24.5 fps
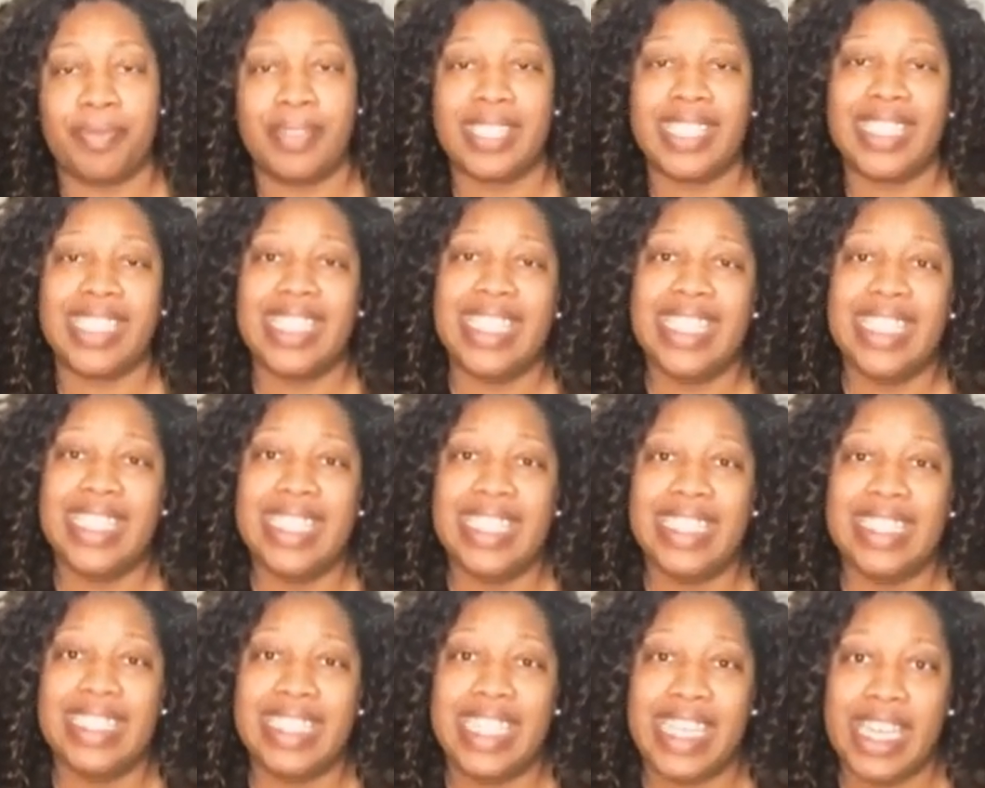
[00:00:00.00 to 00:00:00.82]
Then
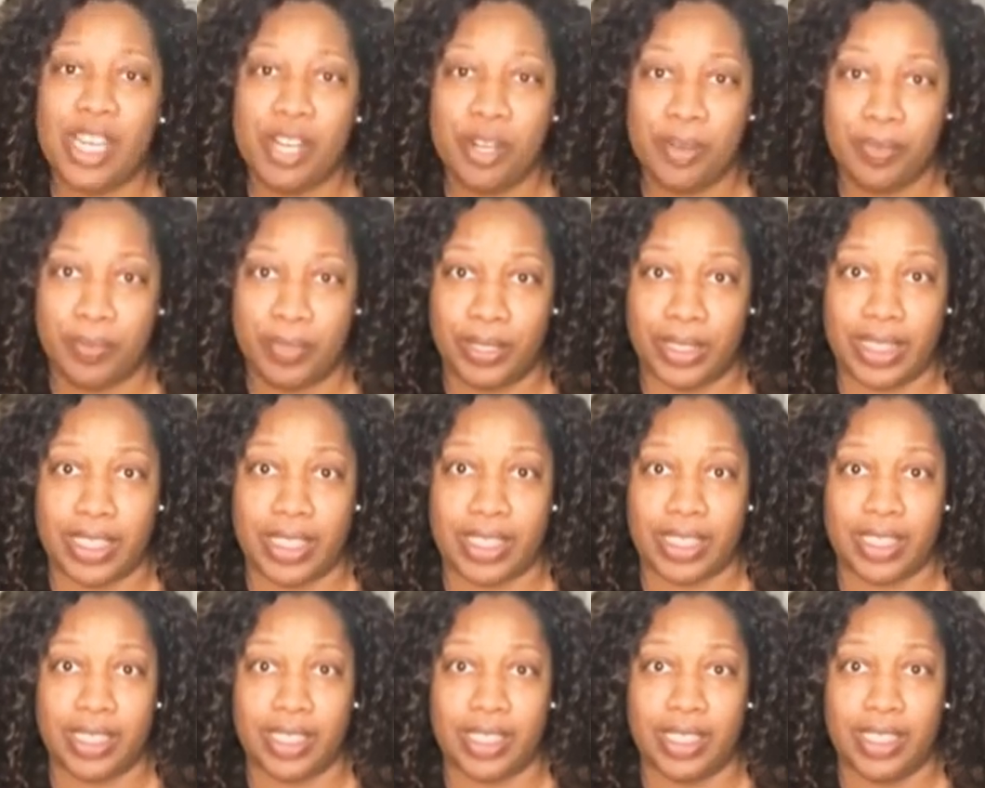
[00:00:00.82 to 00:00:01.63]
carefully
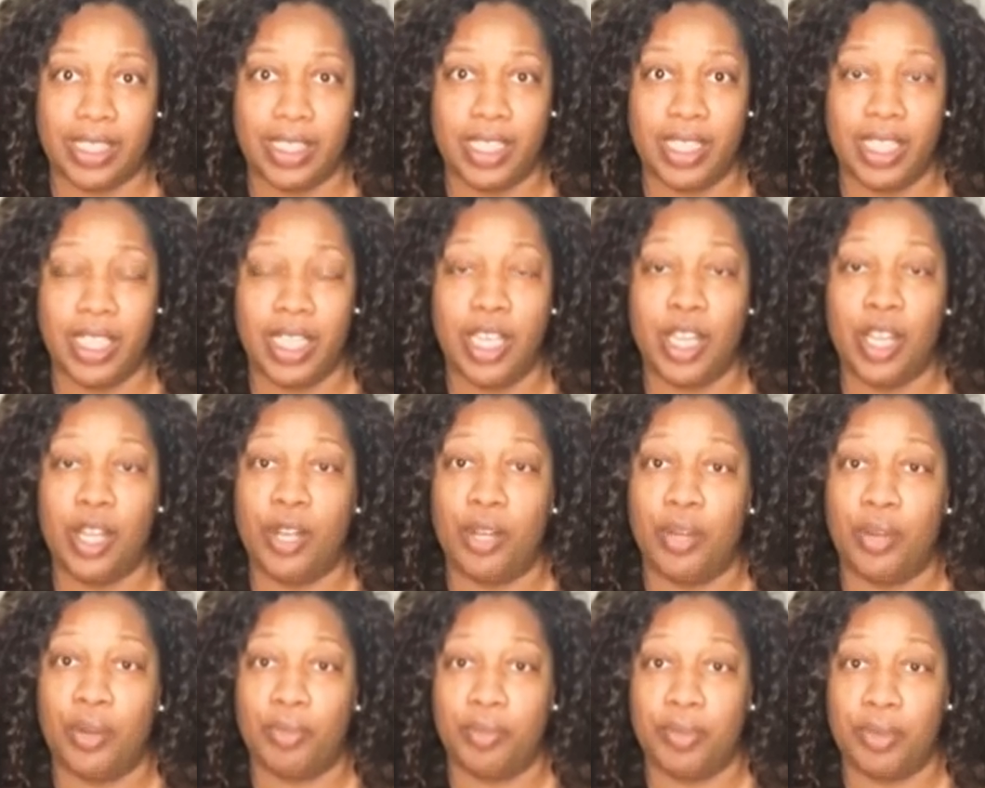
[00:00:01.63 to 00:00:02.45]

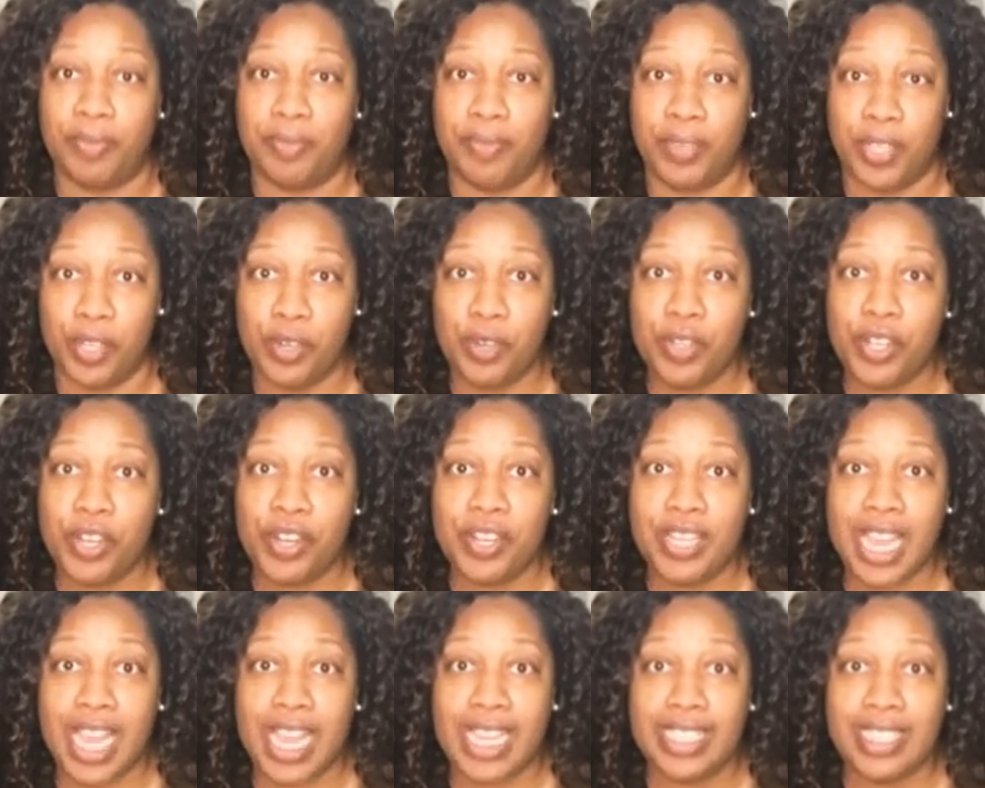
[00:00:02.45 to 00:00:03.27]
review your
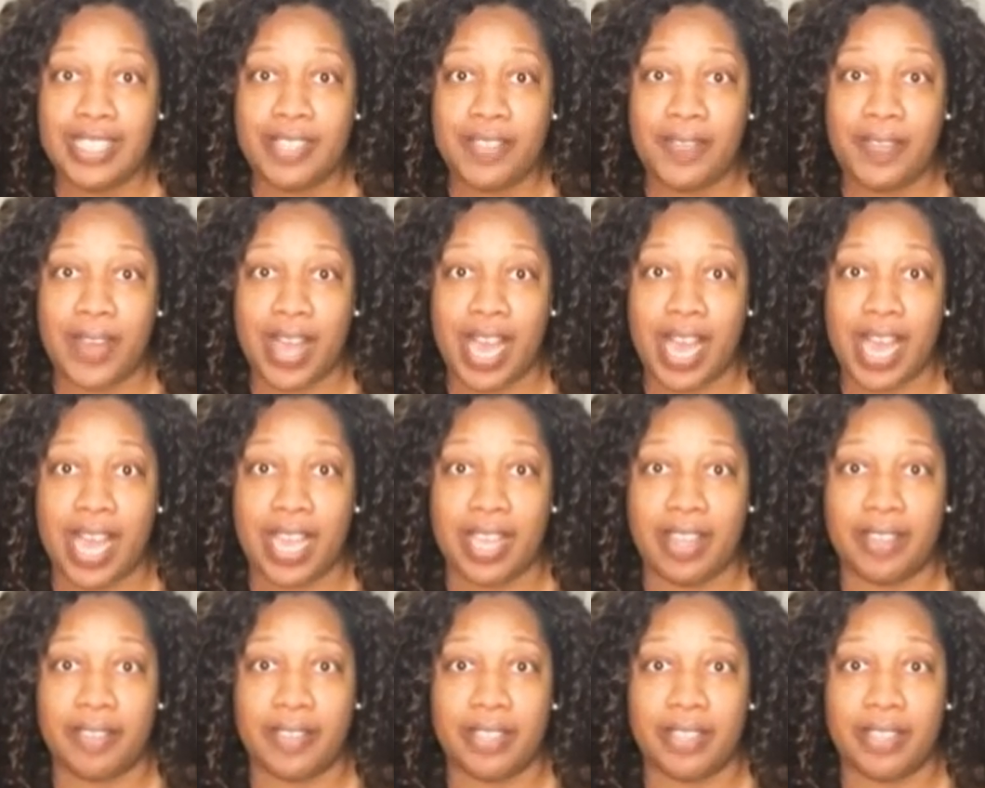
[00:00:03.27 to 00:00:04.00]
9 to 5